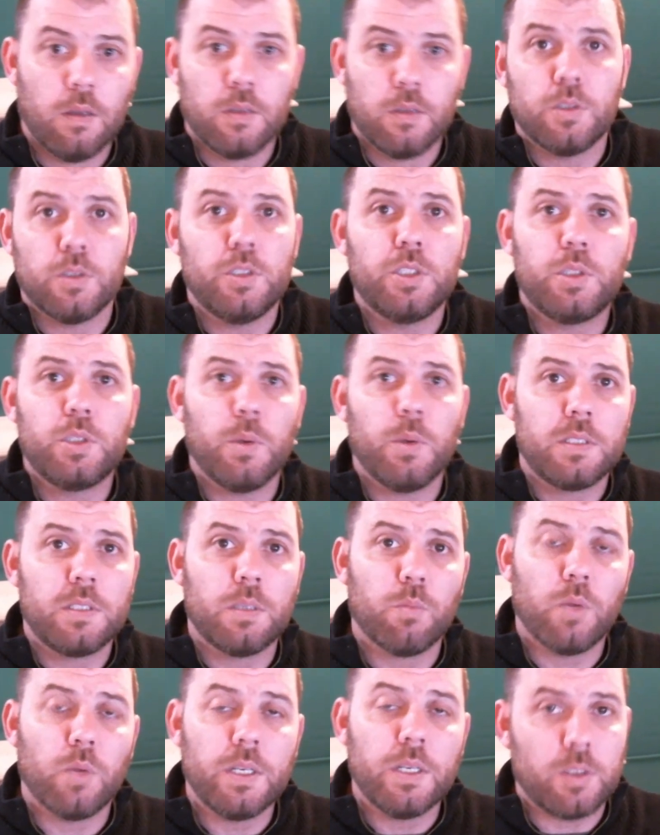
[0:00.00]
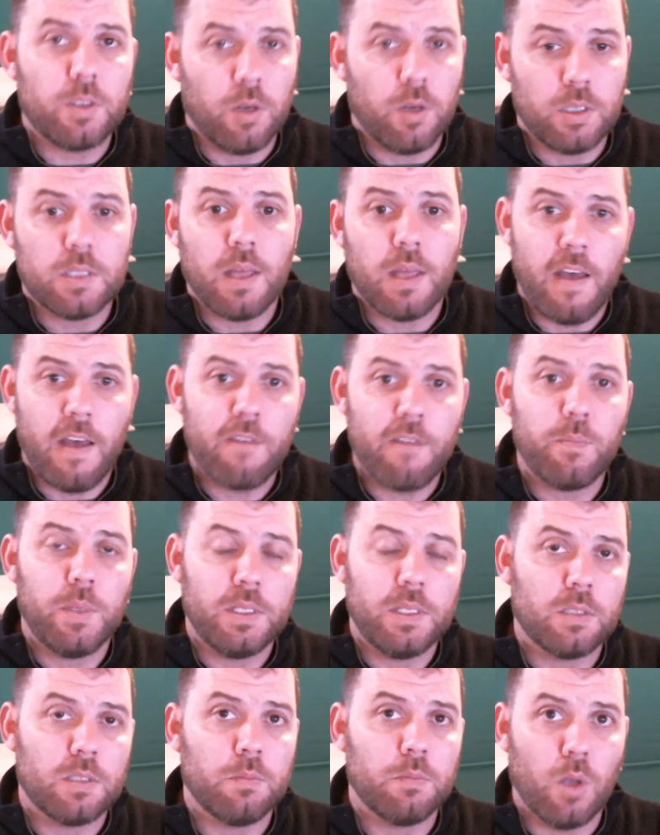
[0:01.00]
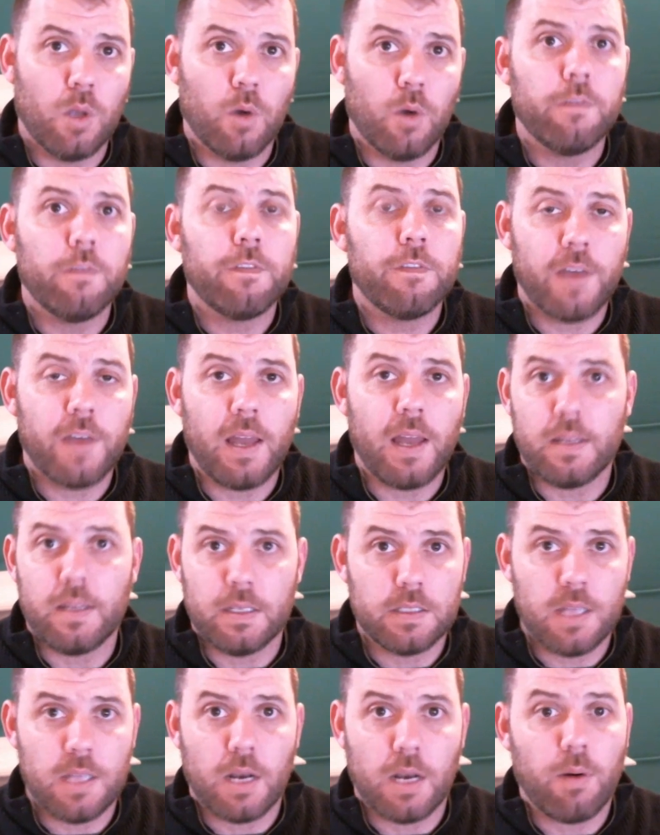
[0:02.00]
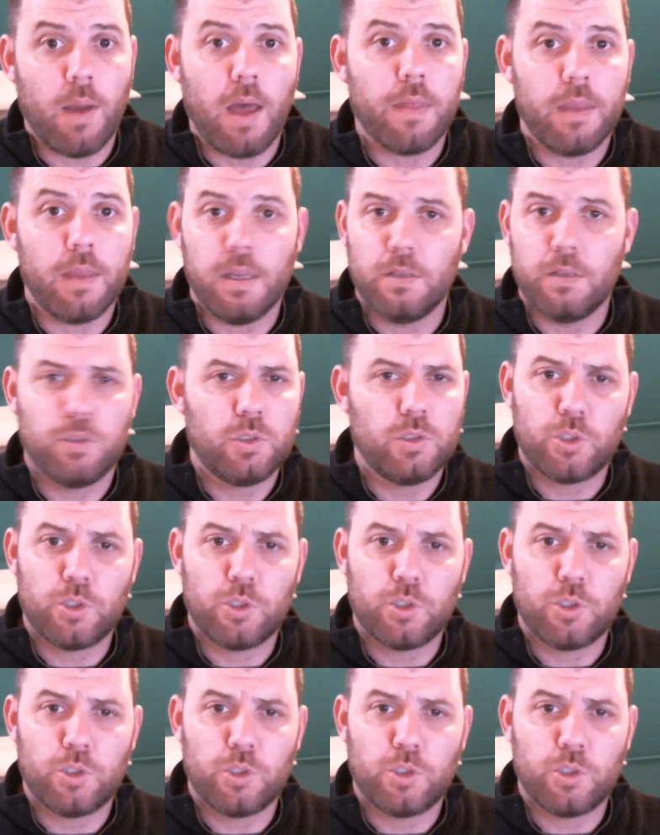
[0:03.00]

So just doing some research, there have been some known failings that are out there.